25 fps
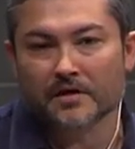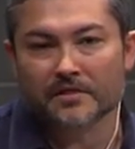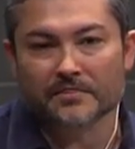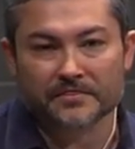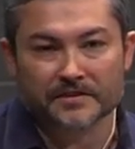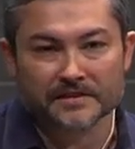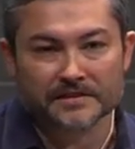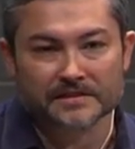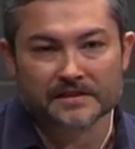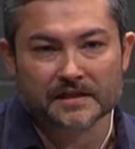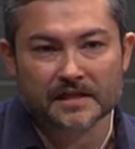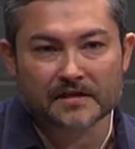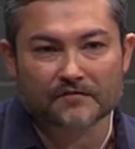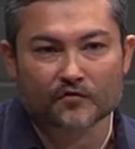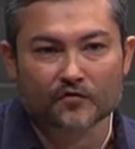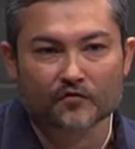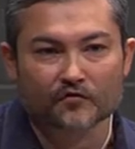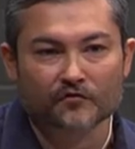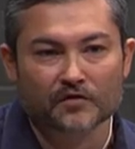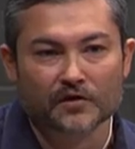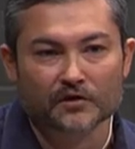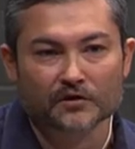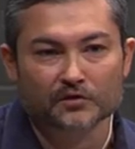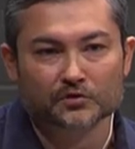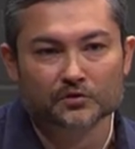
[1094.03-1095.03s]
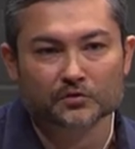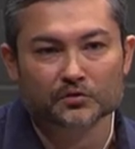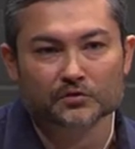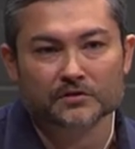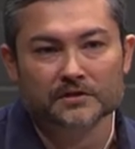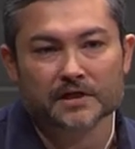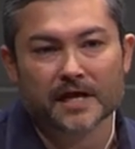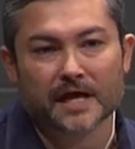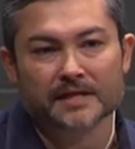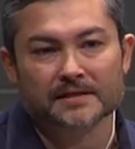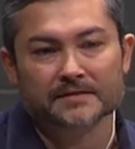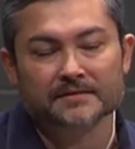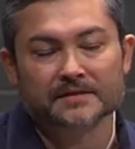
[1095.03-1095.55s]
this level of functional
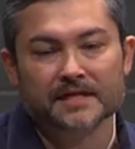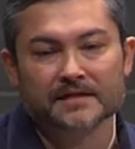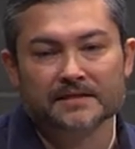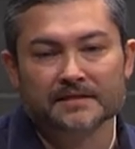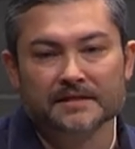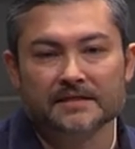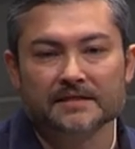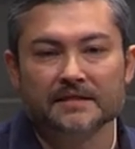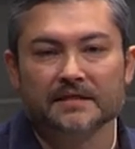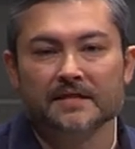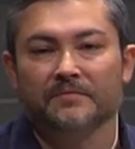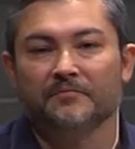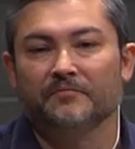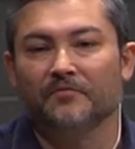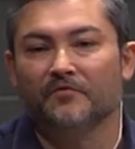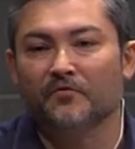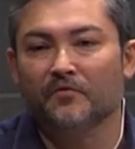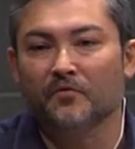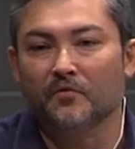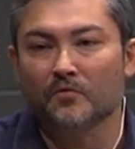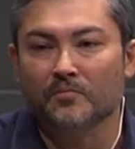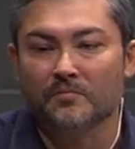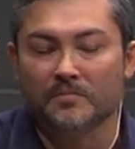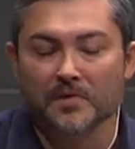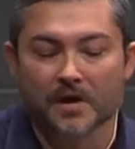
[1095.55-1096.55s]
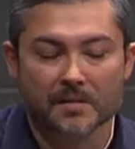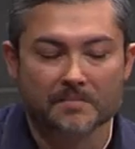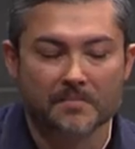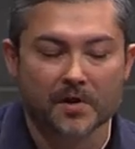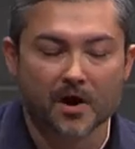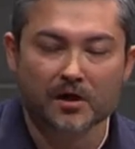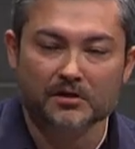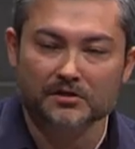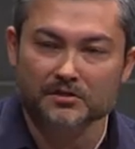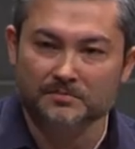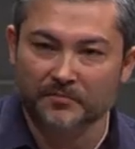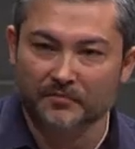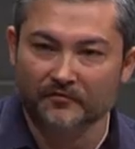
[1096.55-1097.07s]
testing, did it
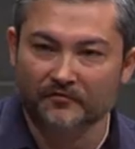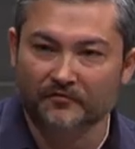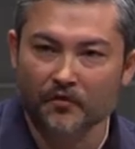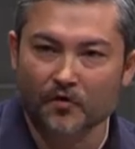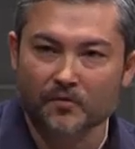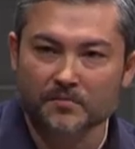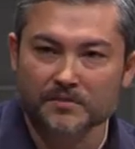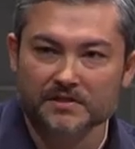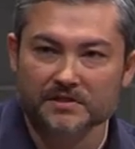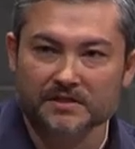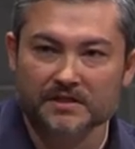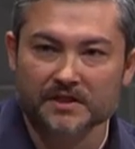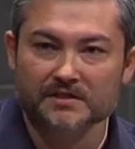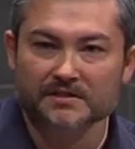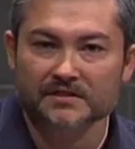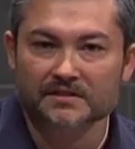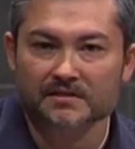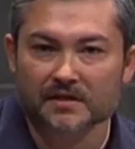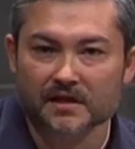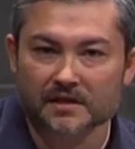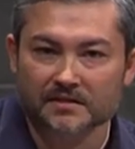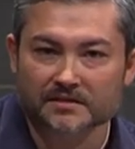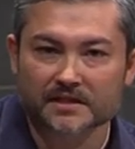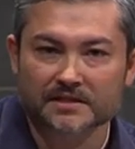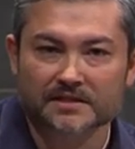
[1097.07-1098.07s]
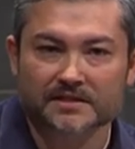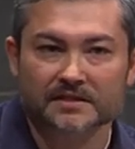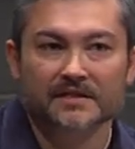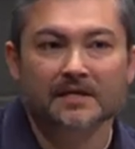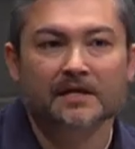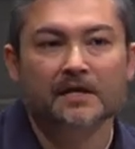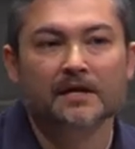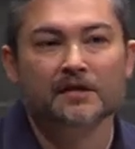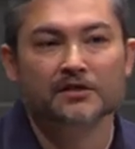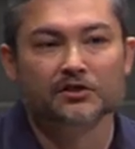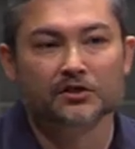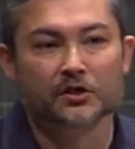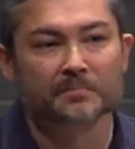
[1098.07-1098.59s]
pass performance testing.
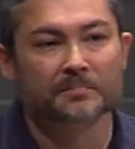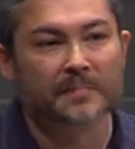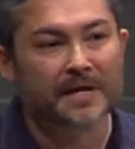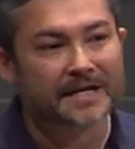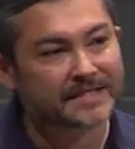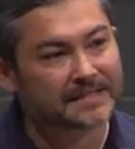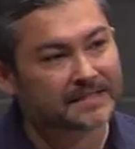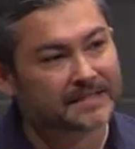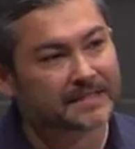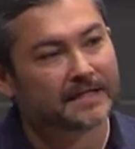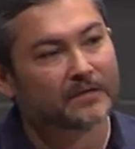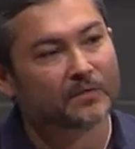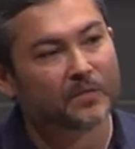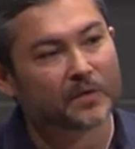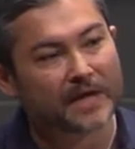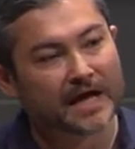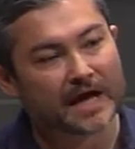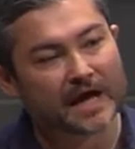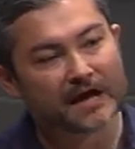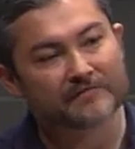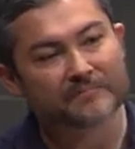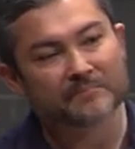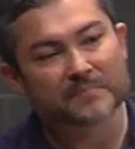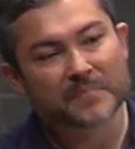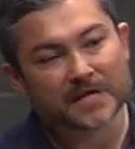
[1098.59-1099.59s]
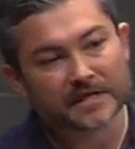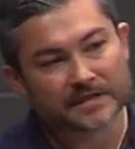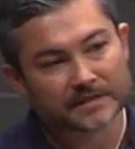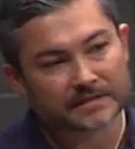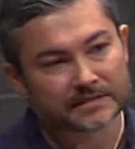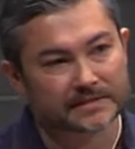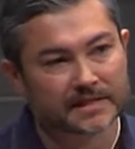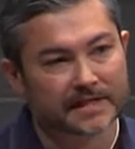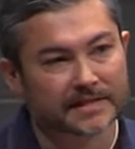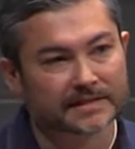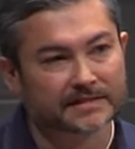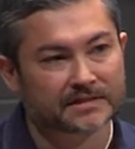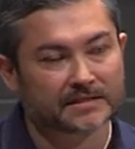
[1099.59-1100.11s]
So basically, we have
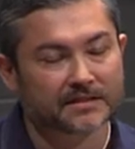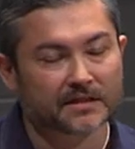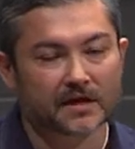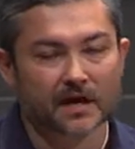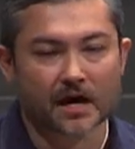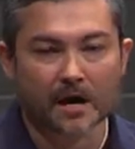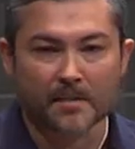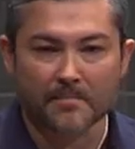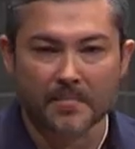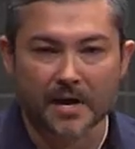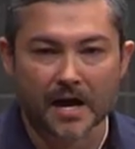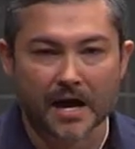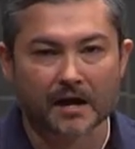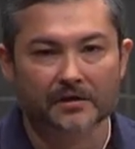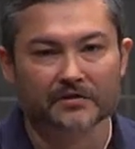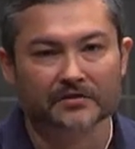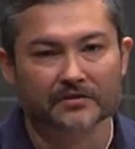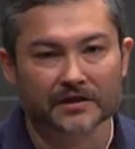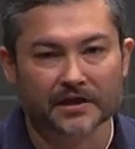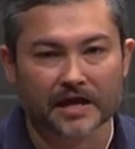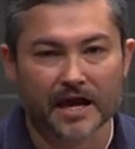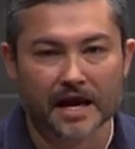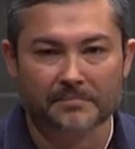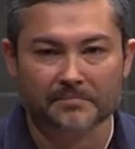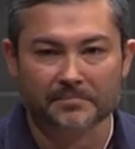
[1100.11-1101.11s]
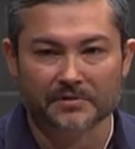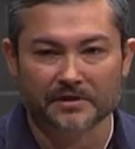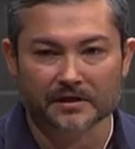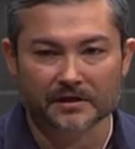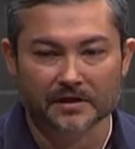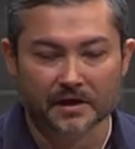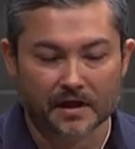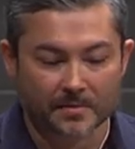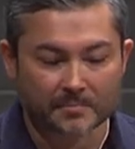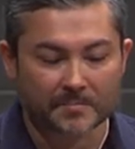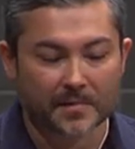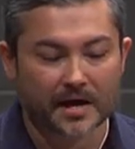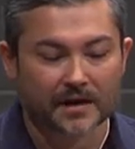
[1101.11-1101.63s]
metadata about
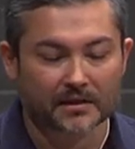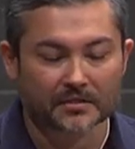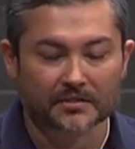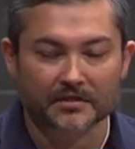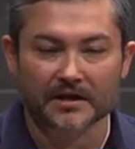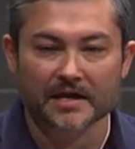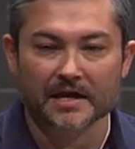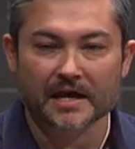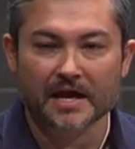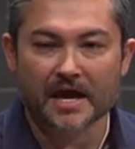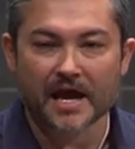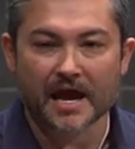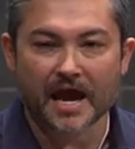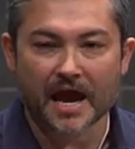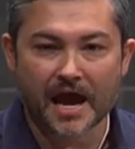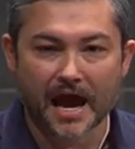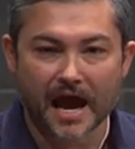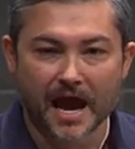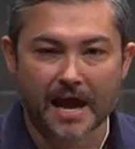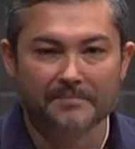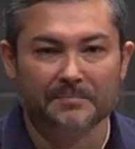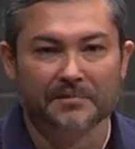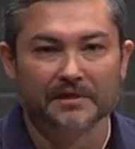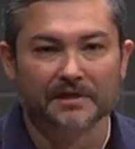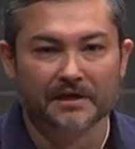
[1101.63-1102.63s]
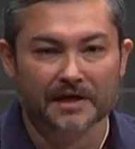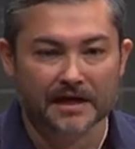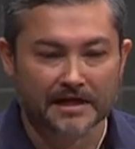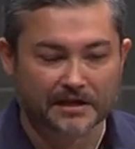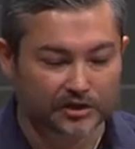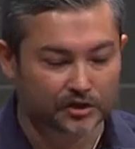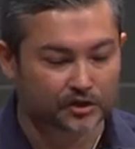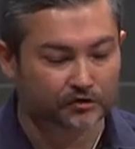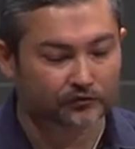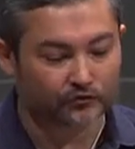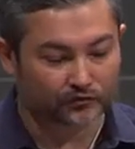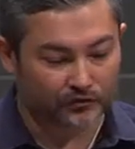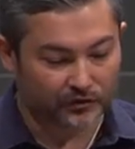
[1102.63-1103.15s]
the
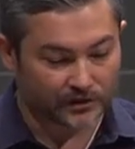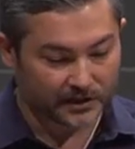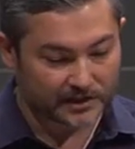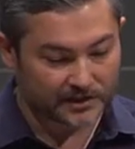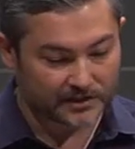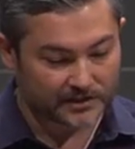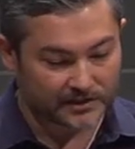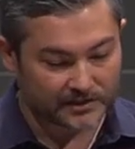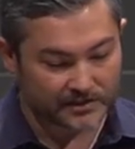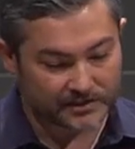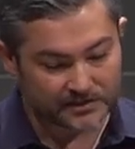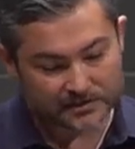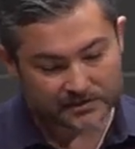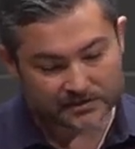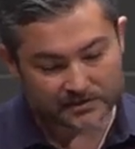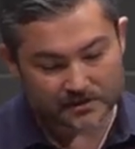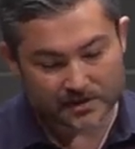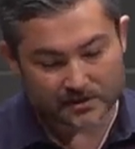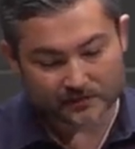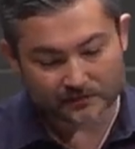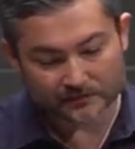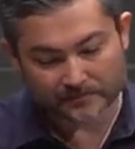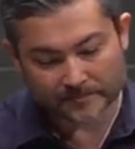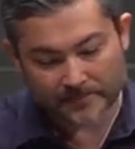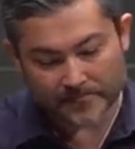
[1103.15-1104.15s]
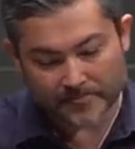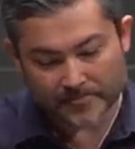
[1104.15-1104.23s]
application release itself.